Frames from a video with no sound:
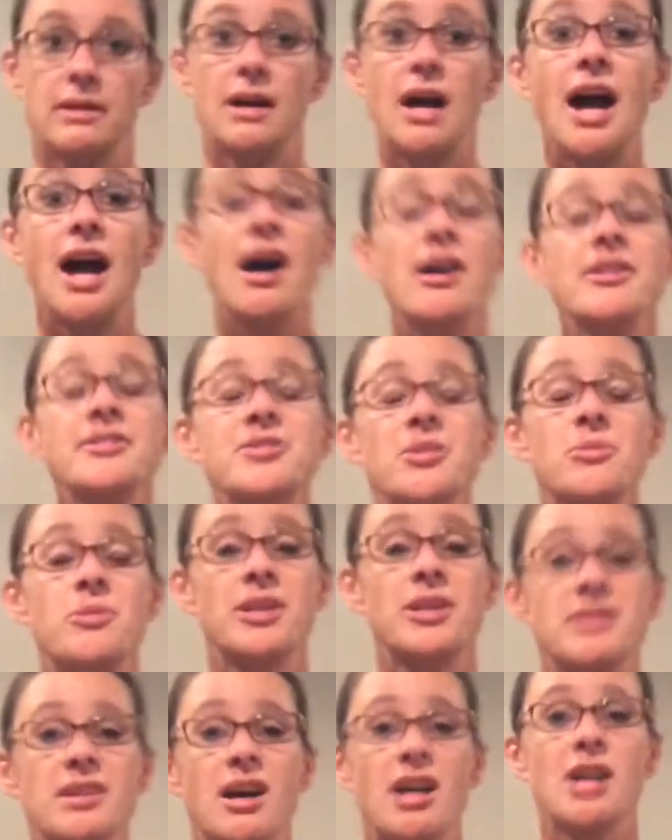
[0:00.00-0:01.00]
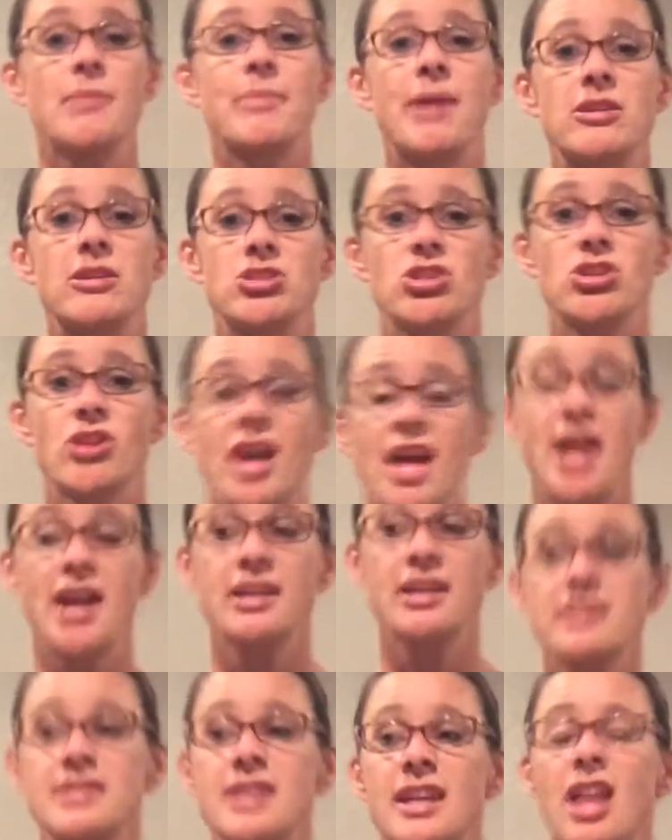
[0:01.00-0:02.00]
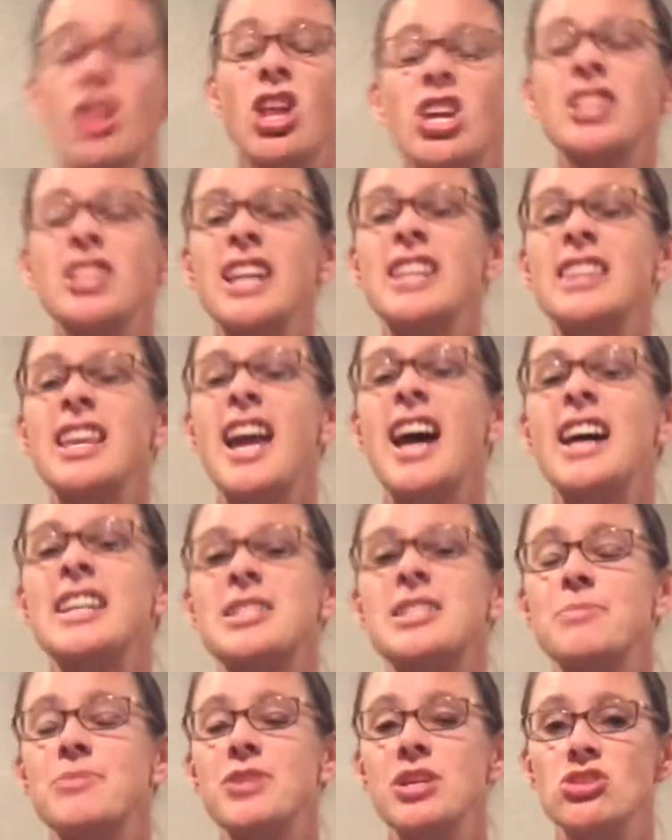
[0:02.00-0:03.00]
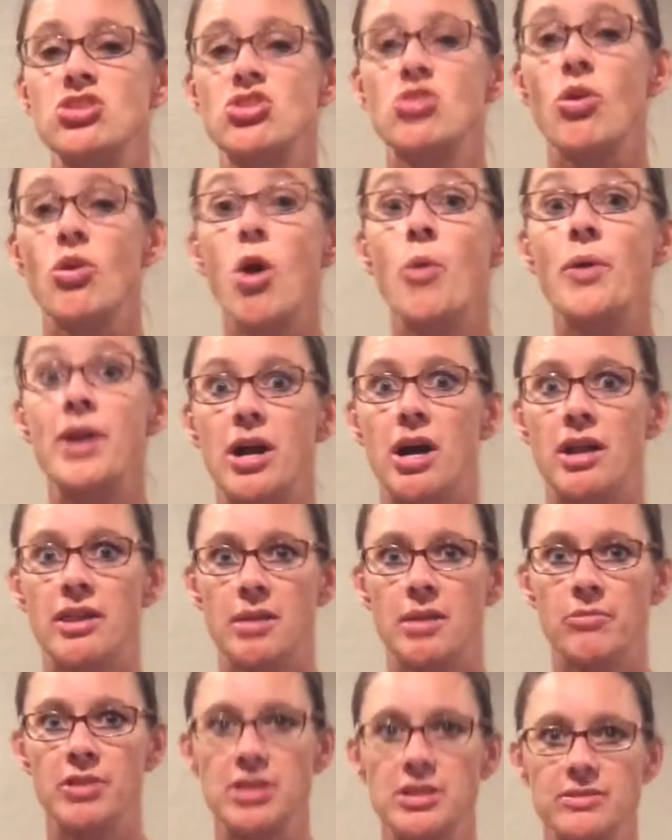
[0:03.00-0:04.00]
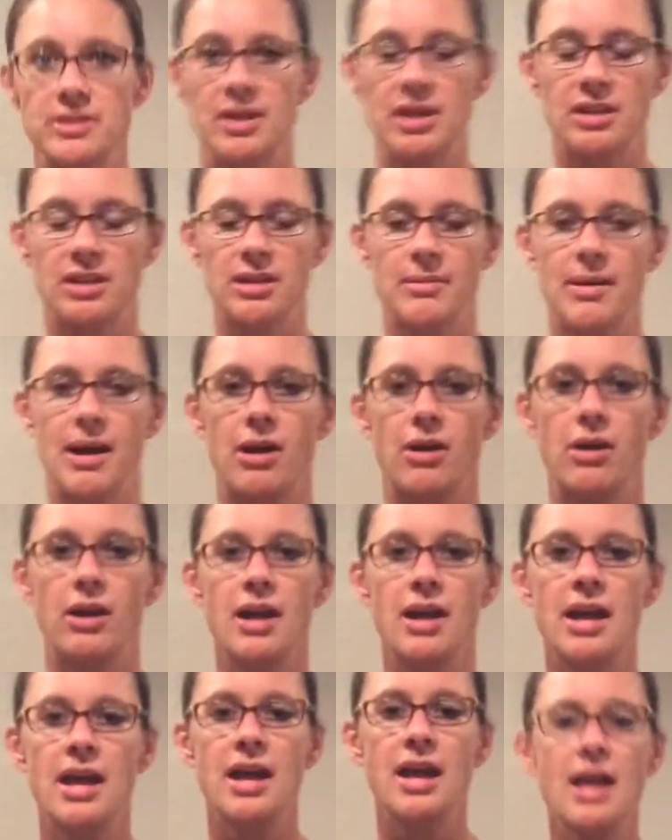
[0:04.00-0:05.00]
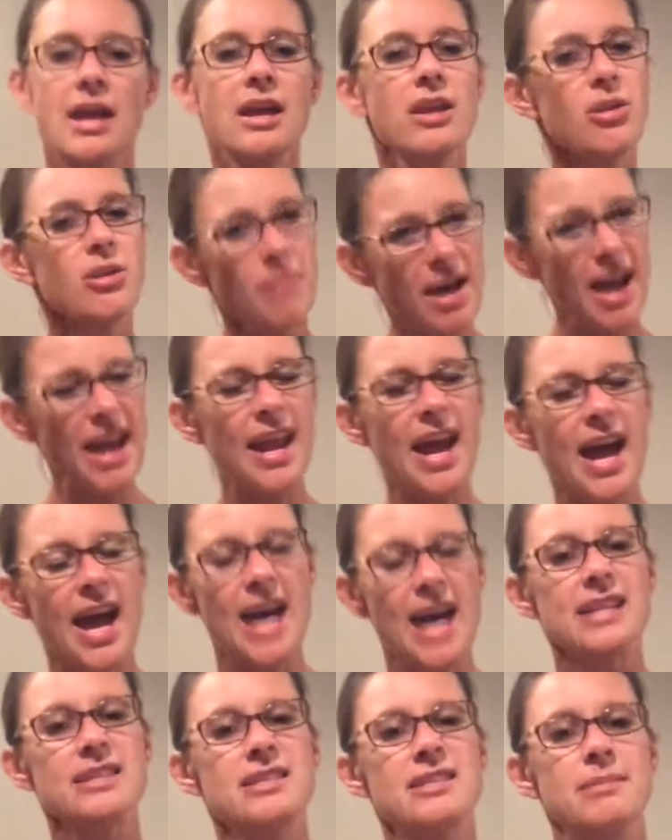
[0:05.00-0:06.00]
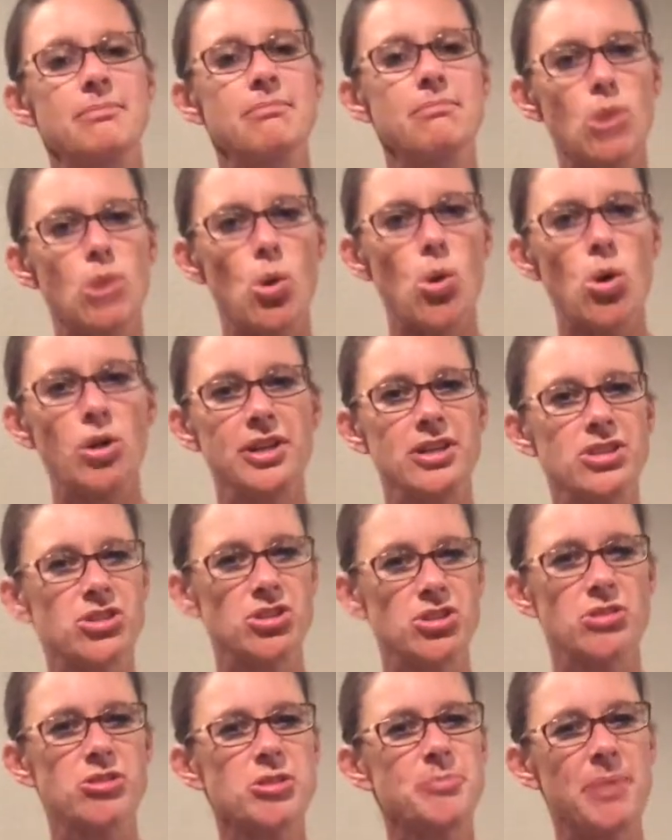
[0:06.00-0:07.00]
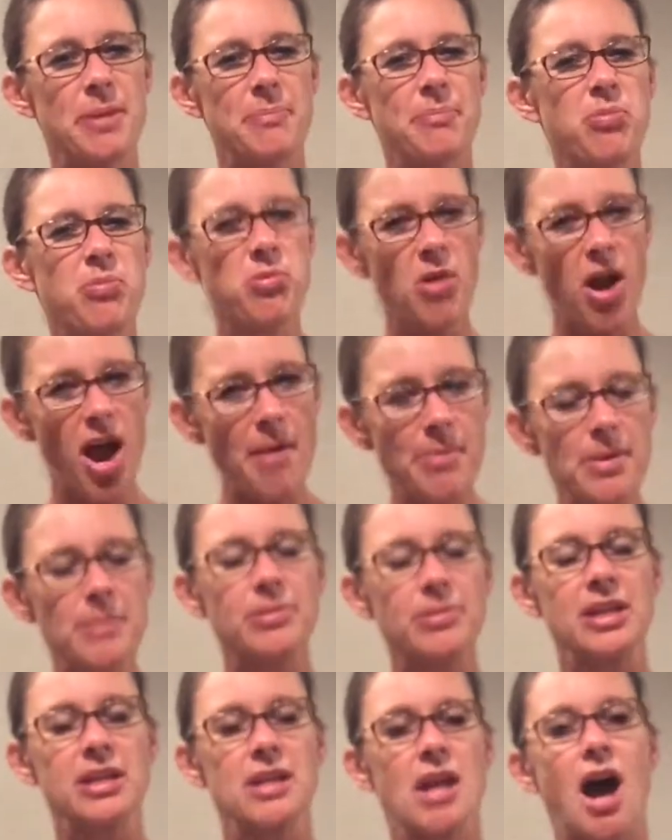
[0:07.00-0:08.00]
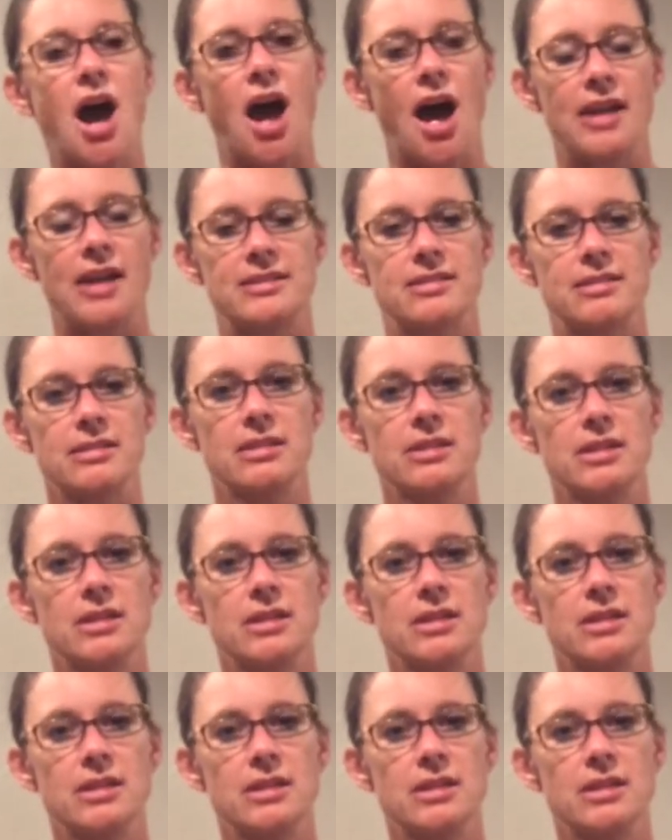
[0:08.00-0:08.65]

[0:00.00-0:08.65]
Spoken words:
I also want to talk about your eggs that looked like they had some things growing on them when you take them out. You might have had some mold issues, but probably not.